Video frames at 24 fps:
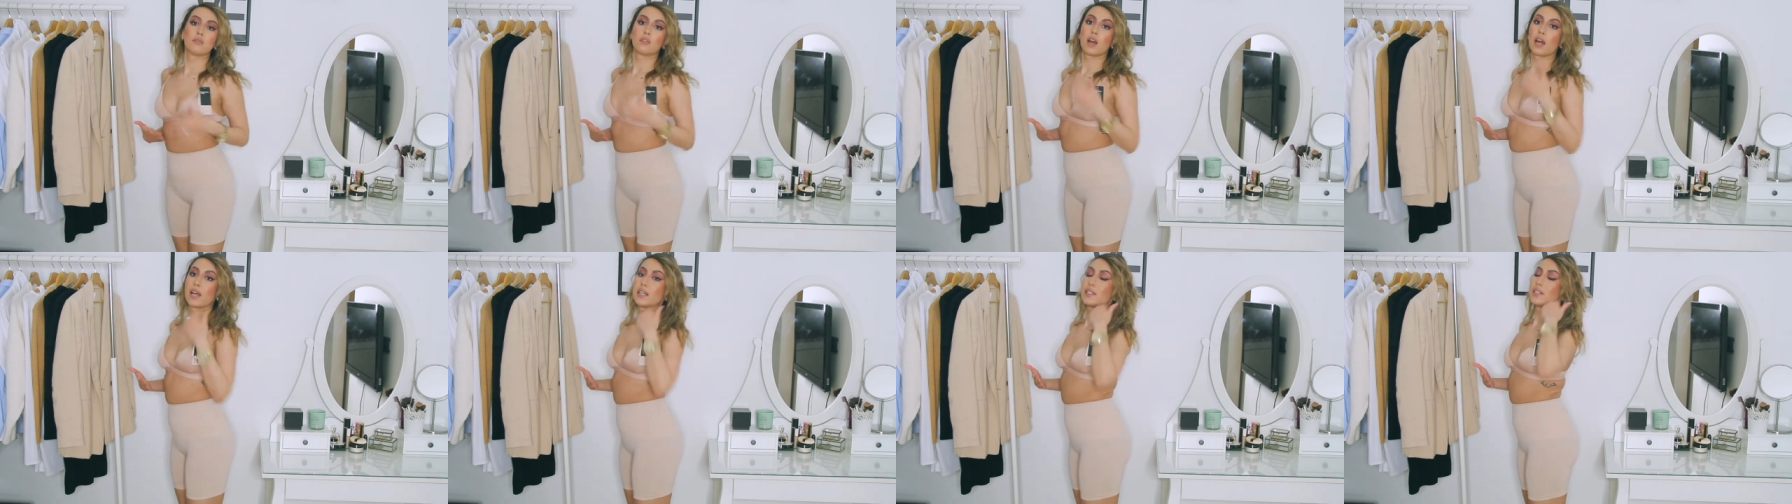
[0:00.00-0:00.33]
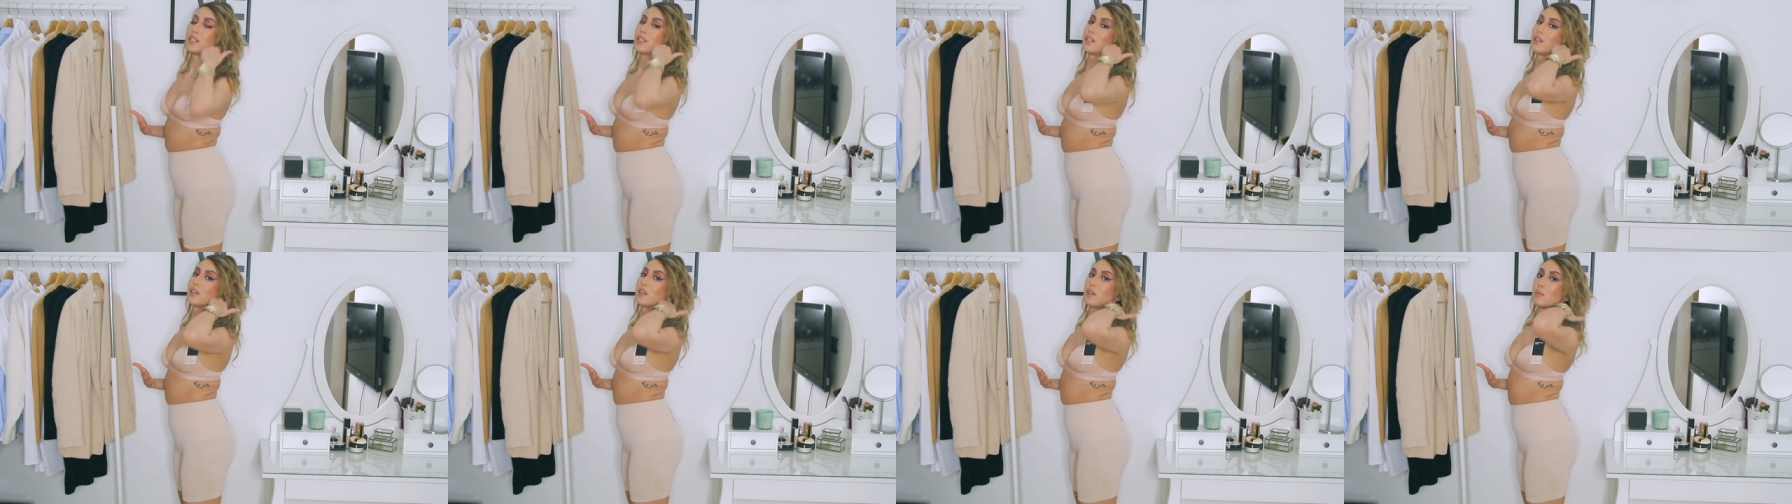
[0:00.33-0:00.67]
I
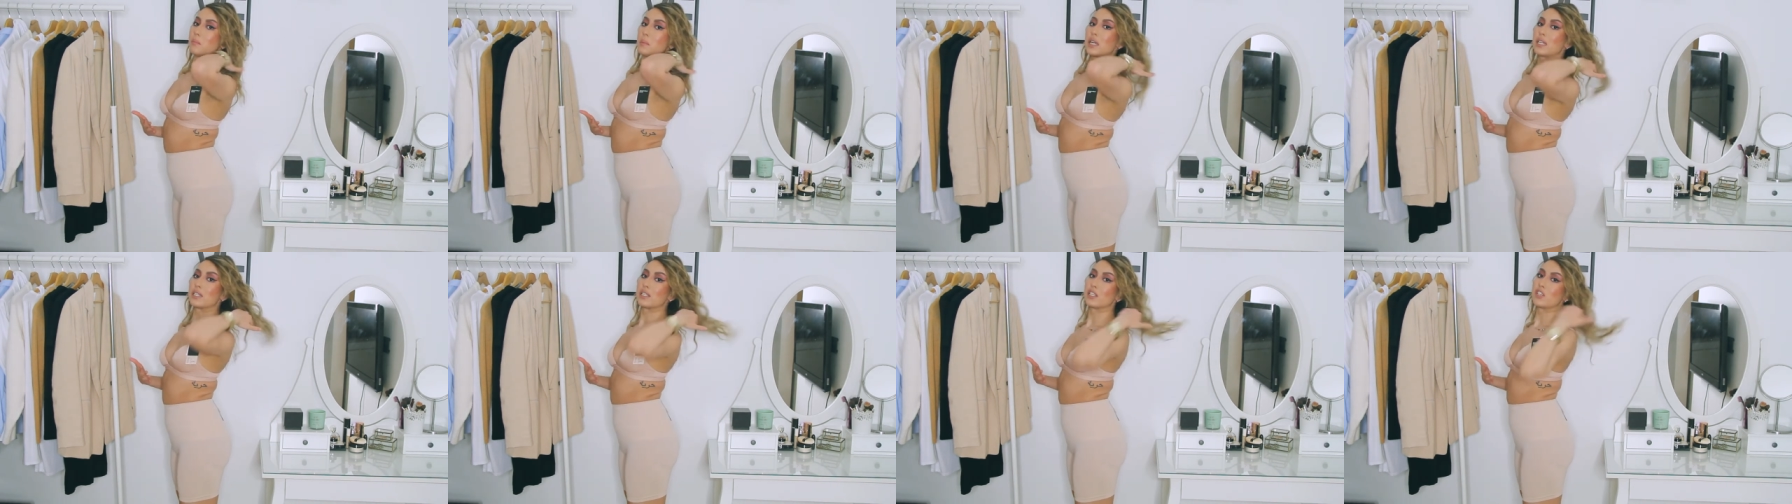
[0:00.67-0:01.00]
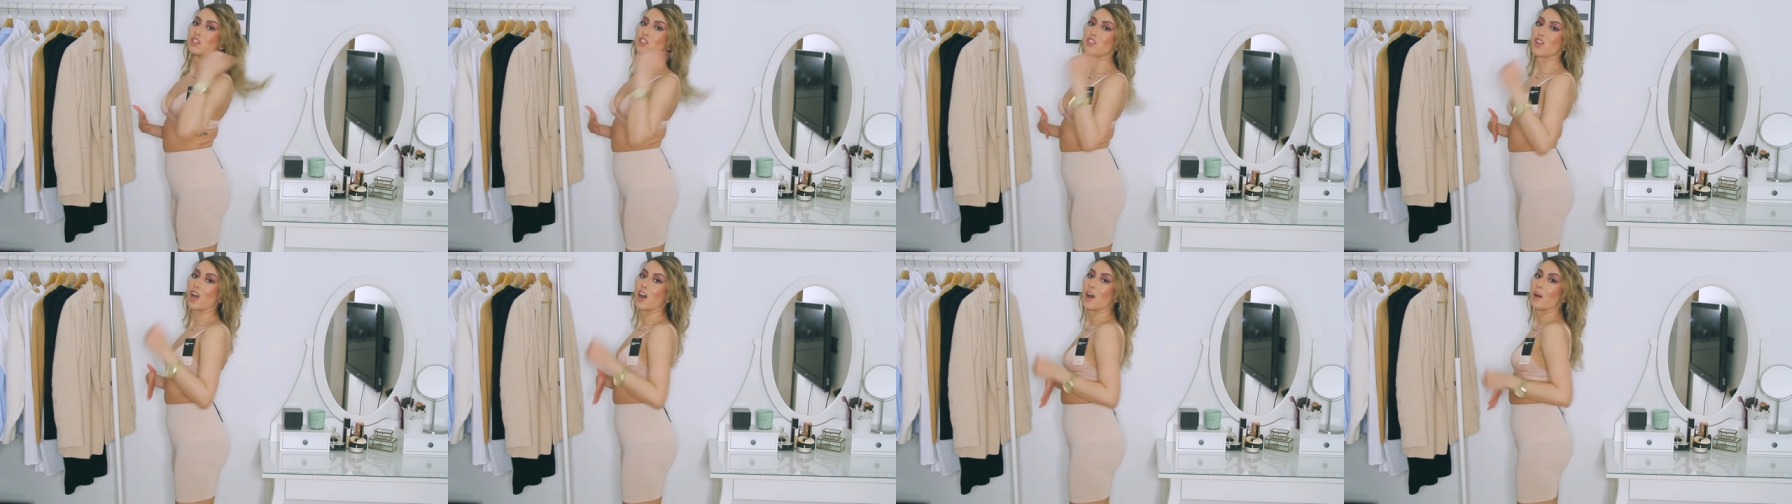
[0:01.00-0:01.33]
did an
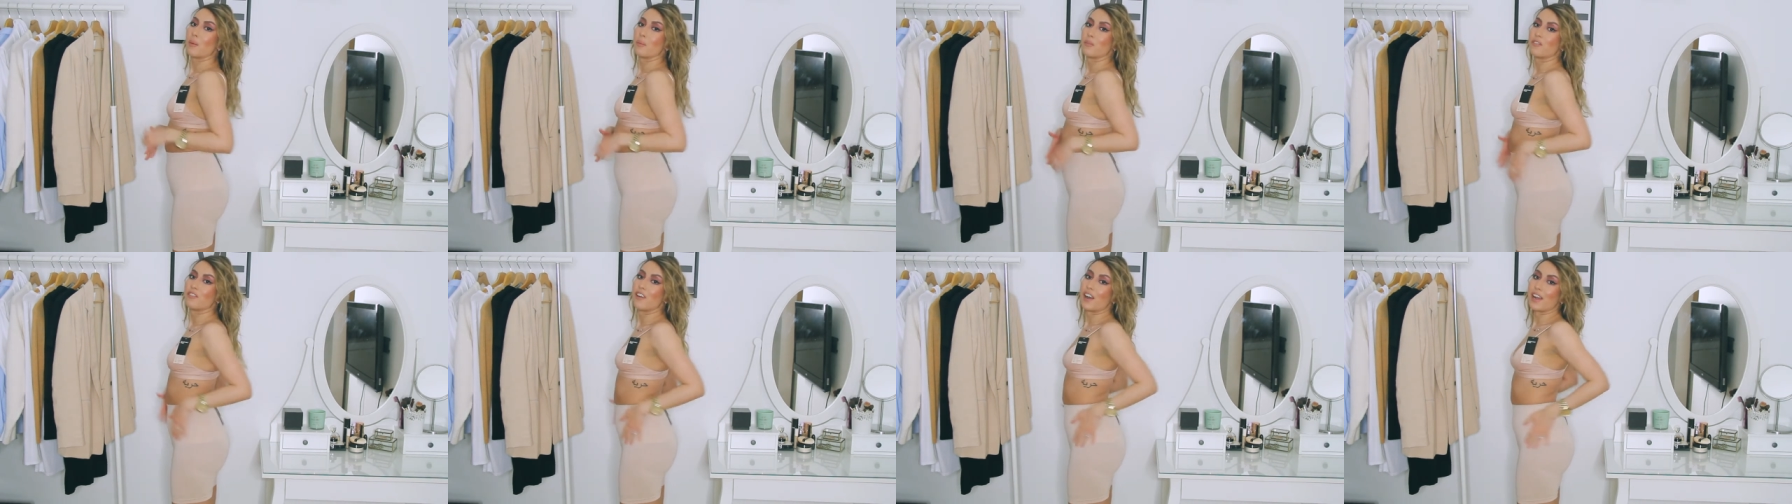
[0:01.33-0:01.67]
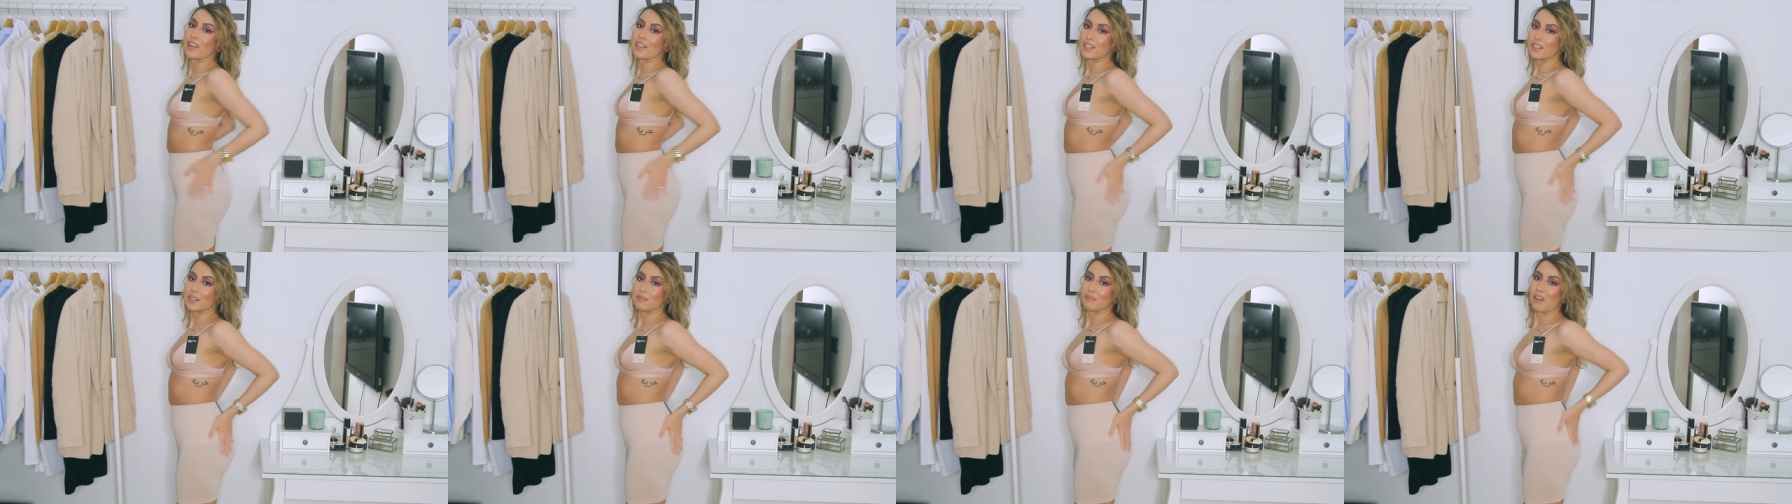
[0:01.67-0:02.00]
amazing job
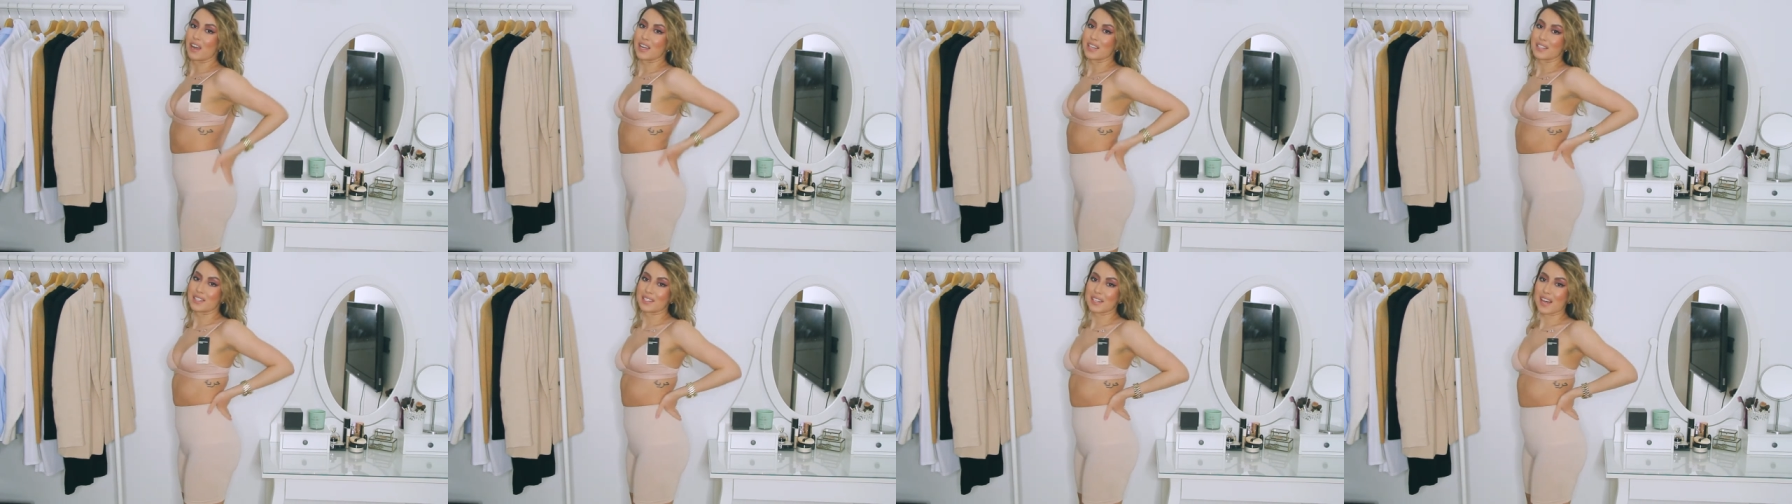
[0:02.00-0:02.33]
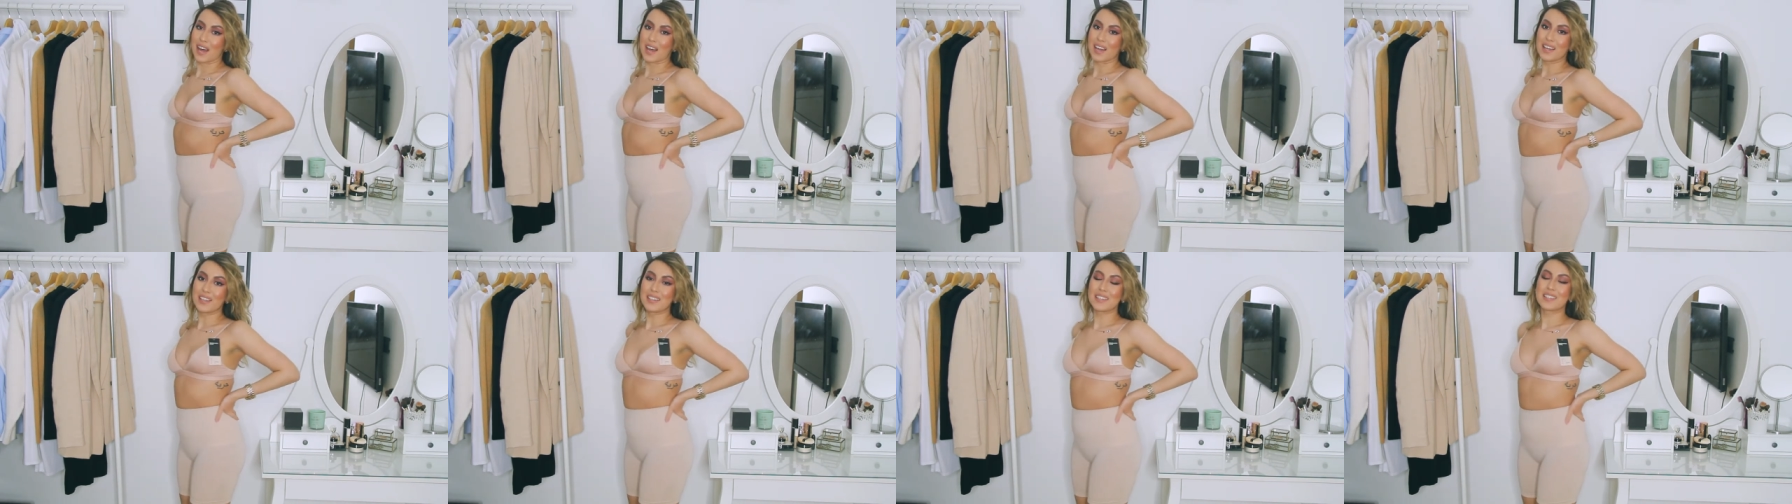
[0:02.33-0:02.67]
finding my
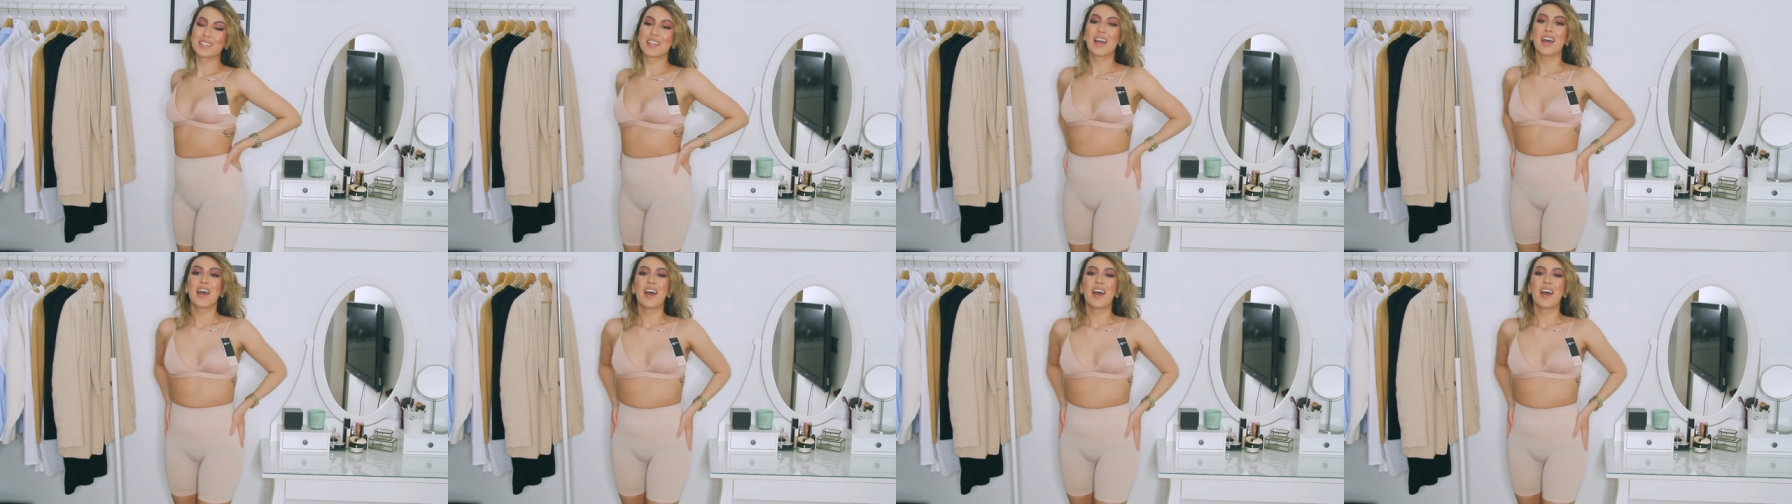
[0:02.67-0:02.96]
size